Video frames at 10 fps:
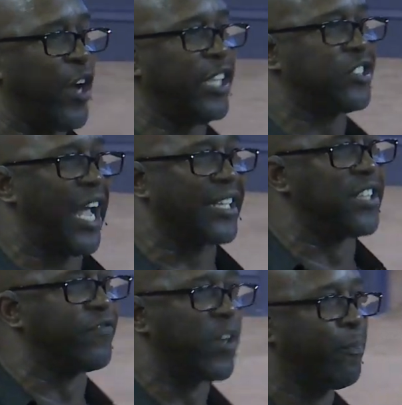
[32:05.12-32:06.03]
30
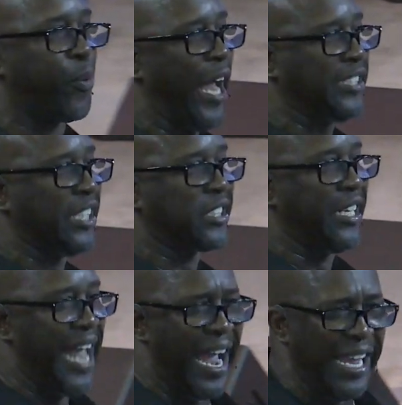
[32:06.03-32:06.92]
seconds of some praises
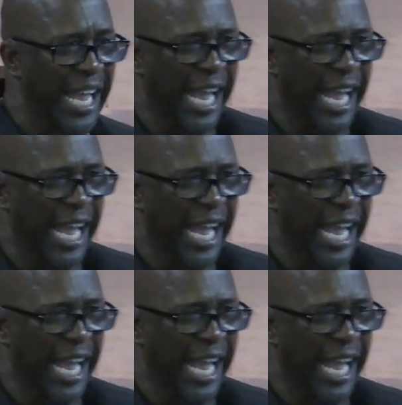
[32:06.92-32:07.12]
tonight.